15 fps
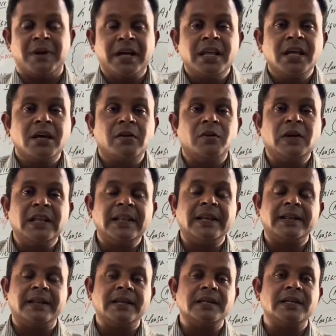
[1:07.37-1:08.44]
But here only
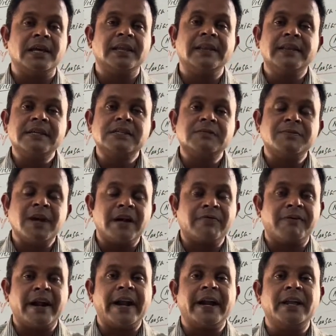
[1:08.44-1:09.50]
the thing in this we are
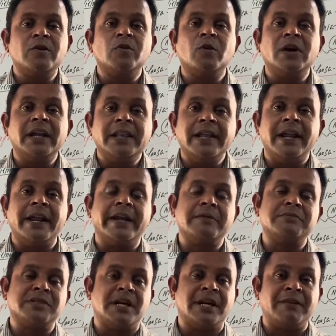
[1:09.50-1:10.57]
finding only the
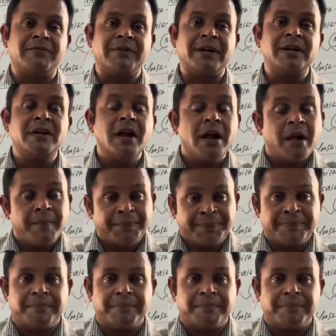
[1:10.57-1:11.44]
names are different.